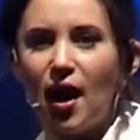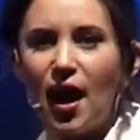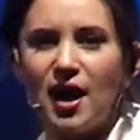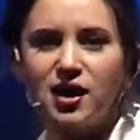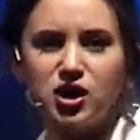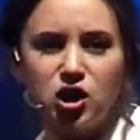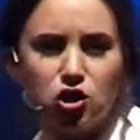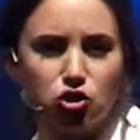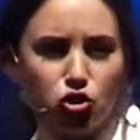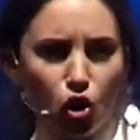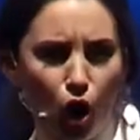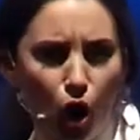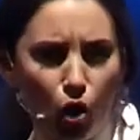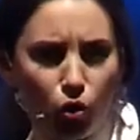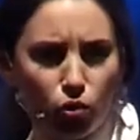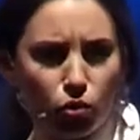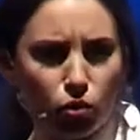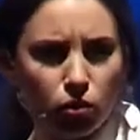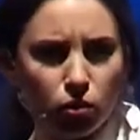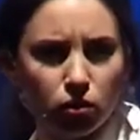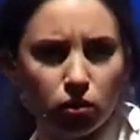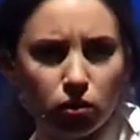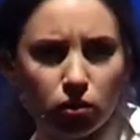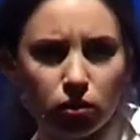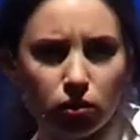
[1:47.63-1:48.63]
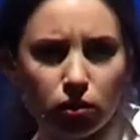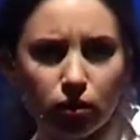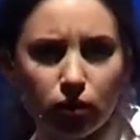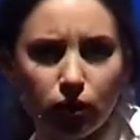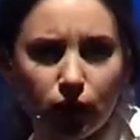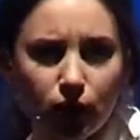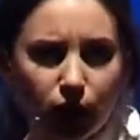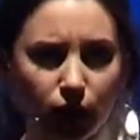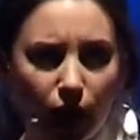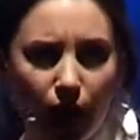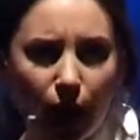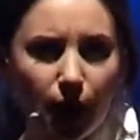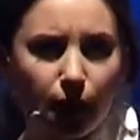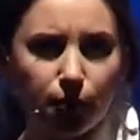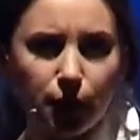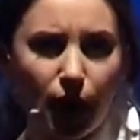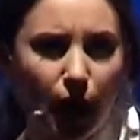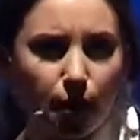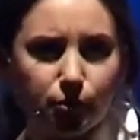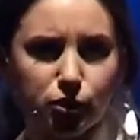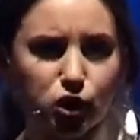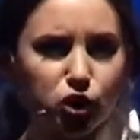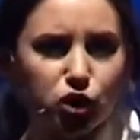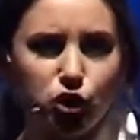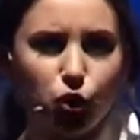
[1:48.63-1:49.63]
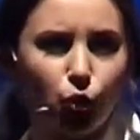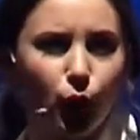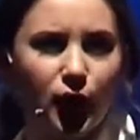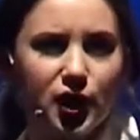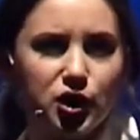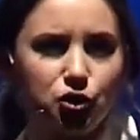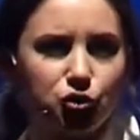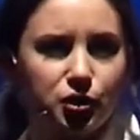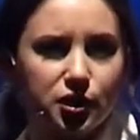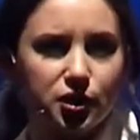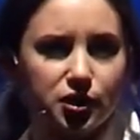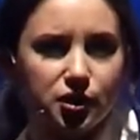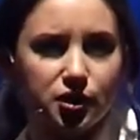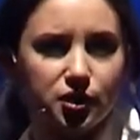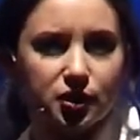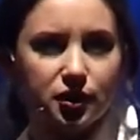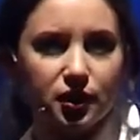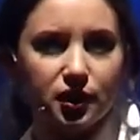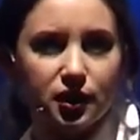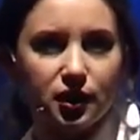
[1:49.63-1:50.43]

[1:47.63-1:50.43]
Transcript: I said, No, I'm, I'm just a waitress.